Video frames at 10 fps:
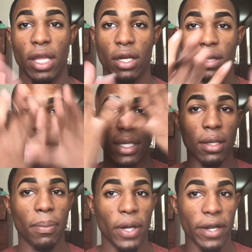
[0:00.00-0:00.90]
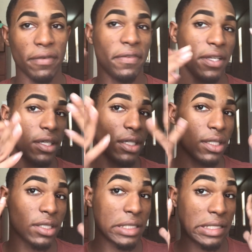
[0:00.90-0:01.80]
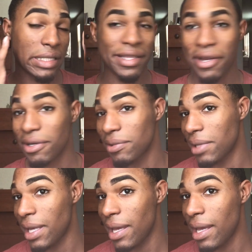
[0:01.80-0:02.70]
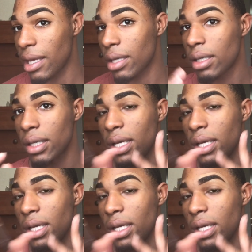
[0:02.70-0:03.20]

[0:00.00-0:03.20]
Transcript: they're going to be perfect, because they're okay.